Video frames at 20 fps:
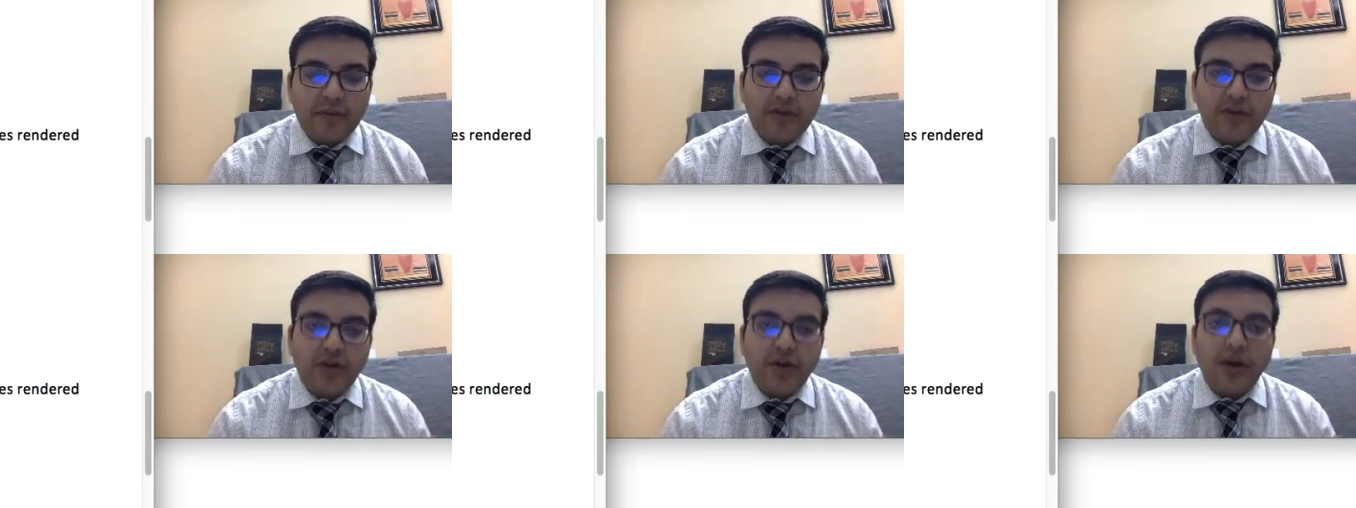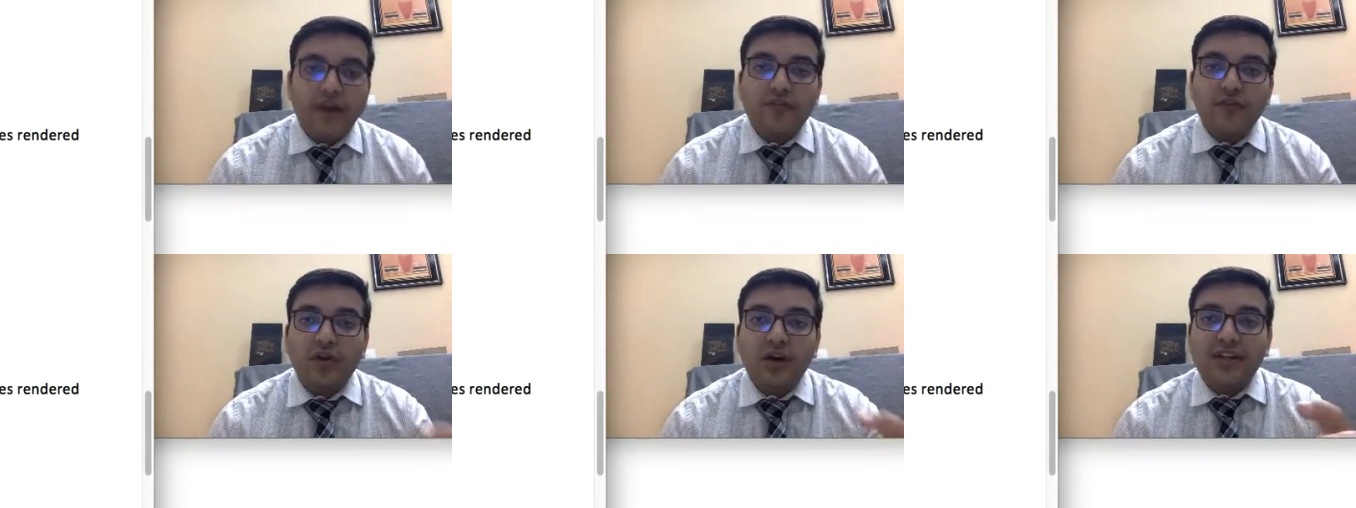you
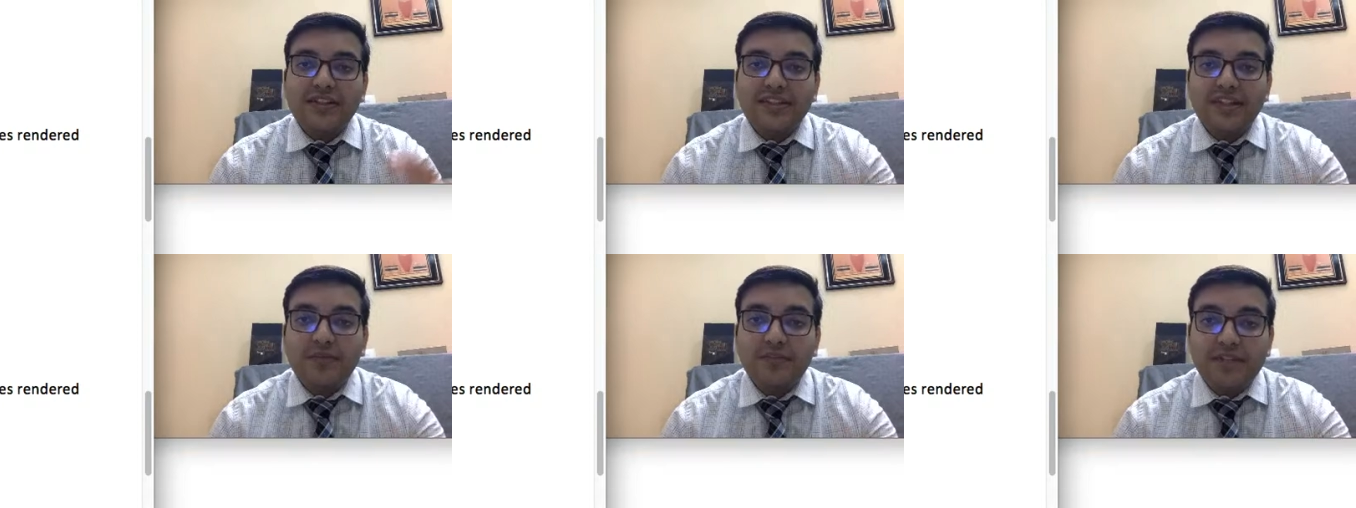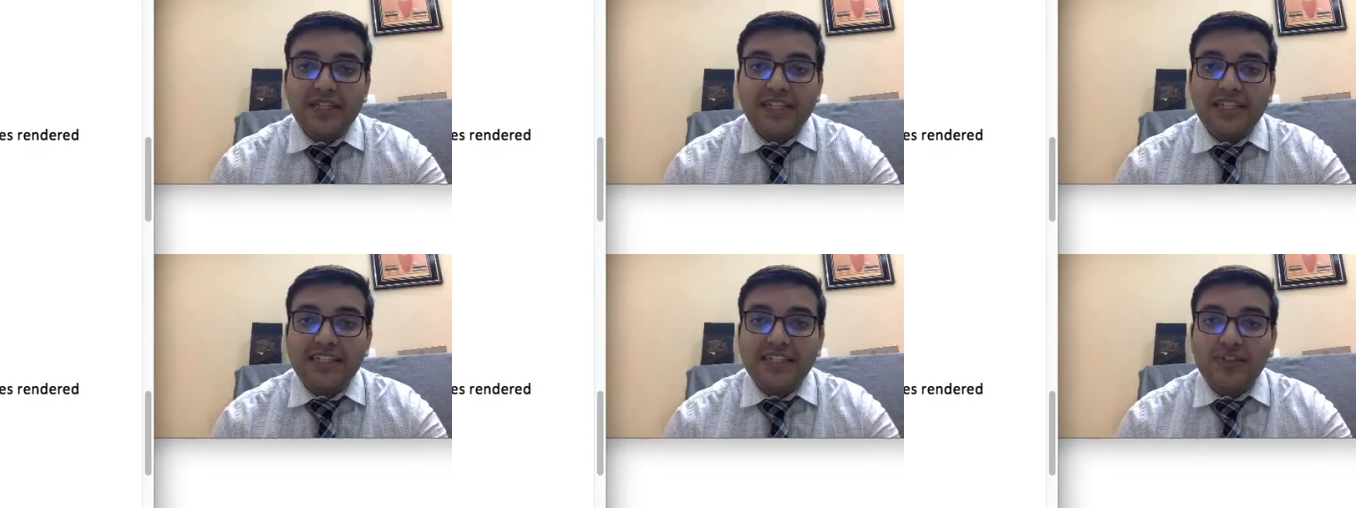have to ask them
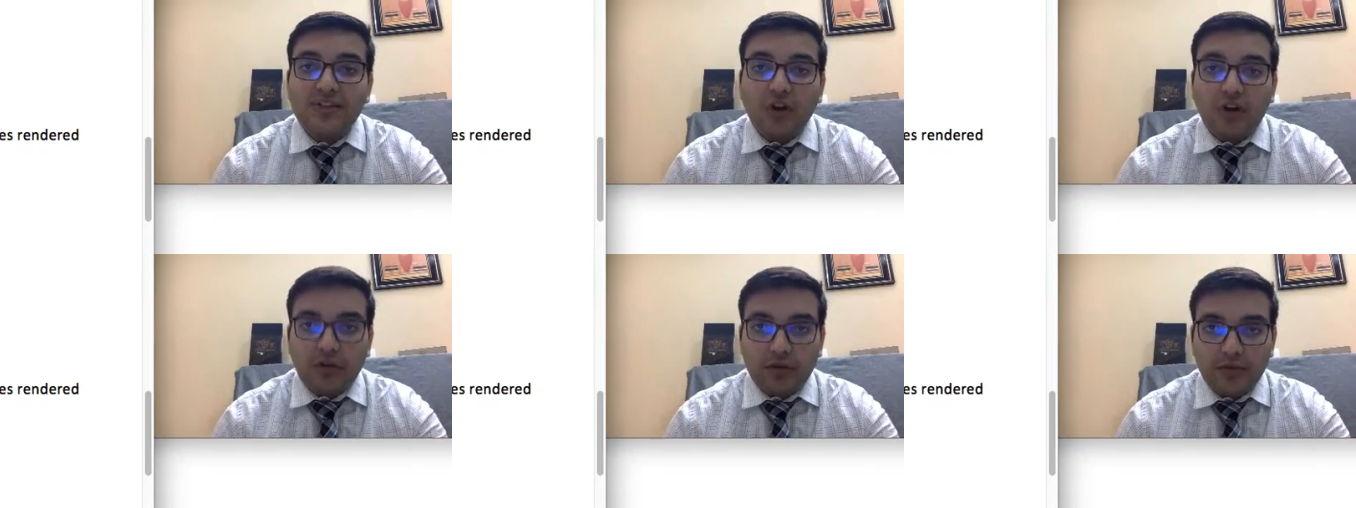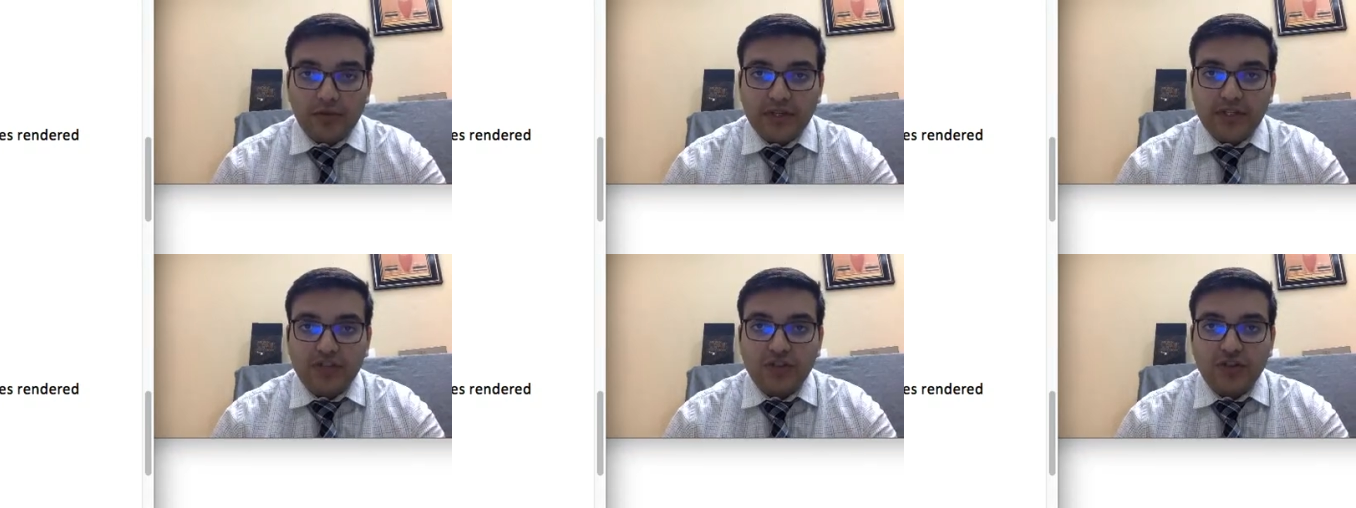these
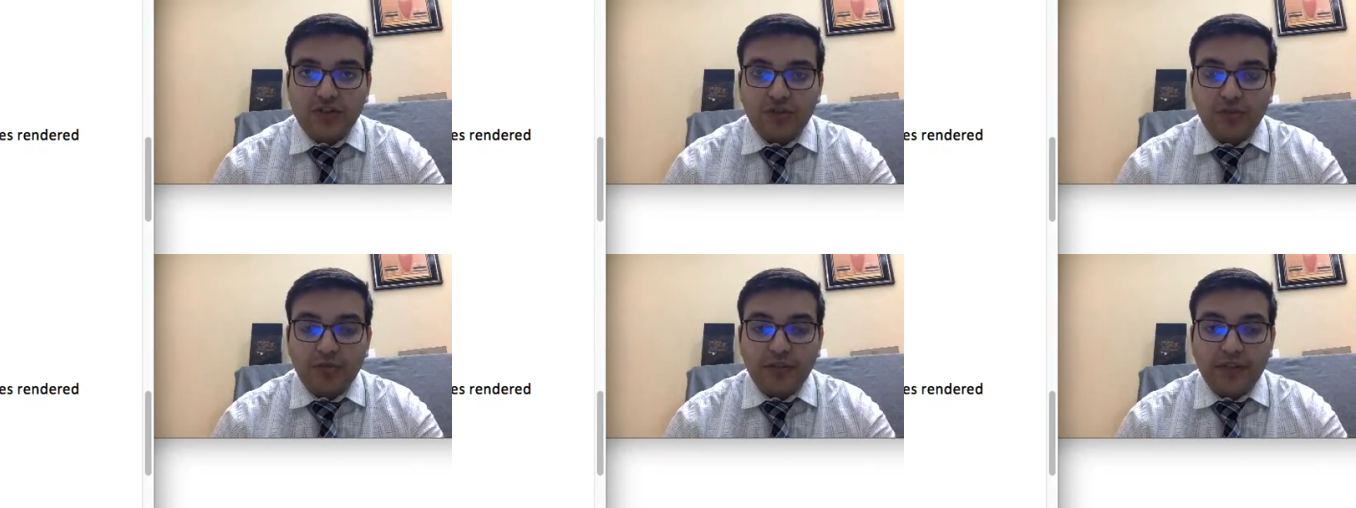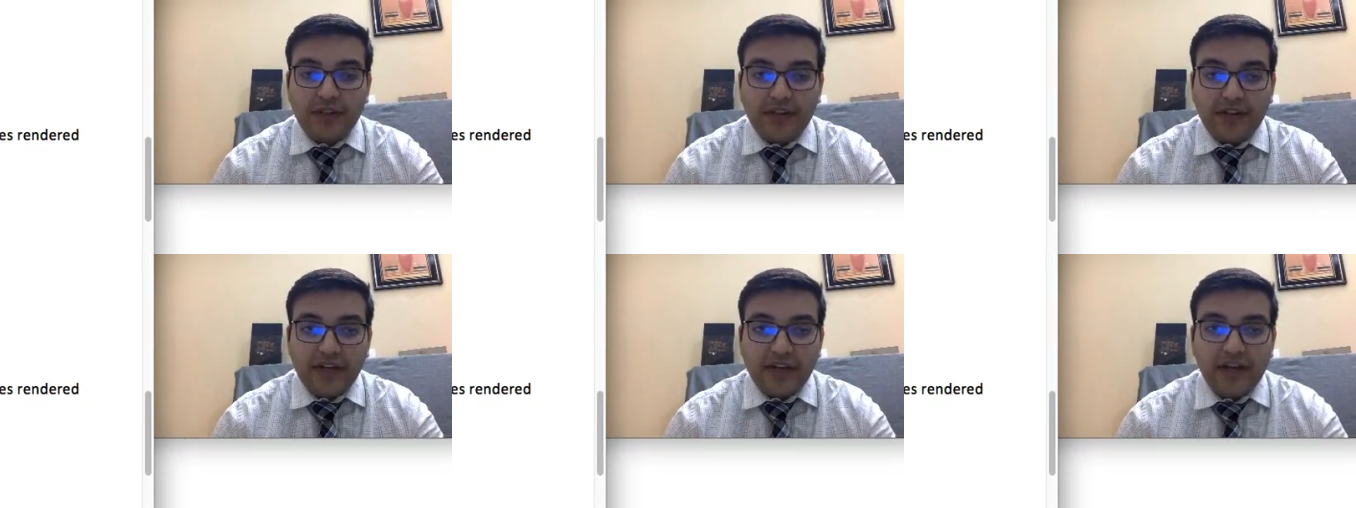documents should be
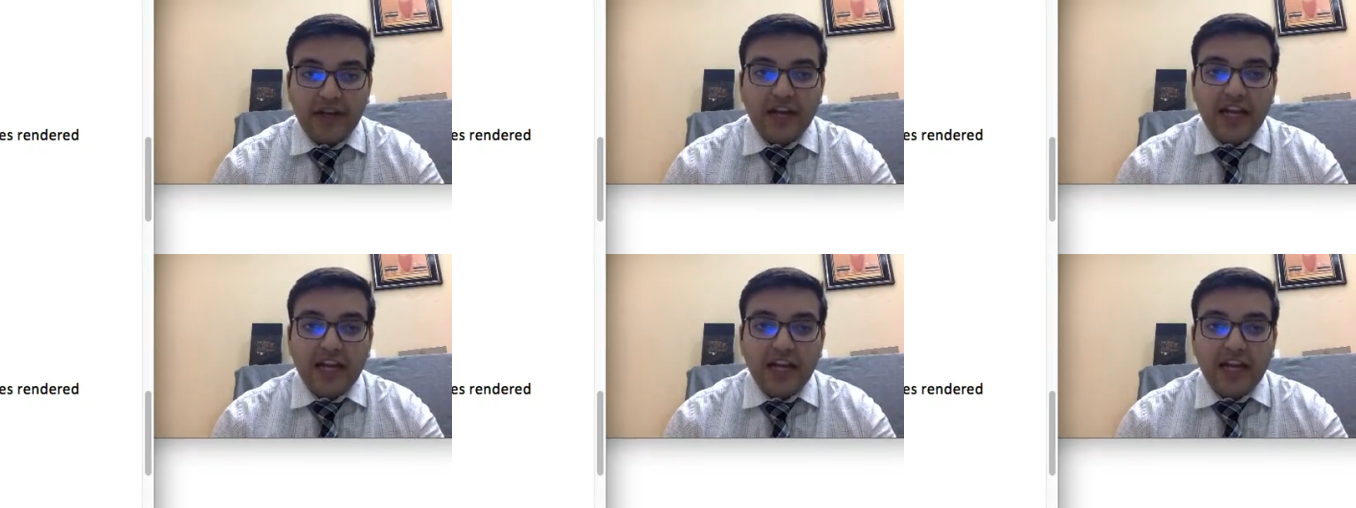there.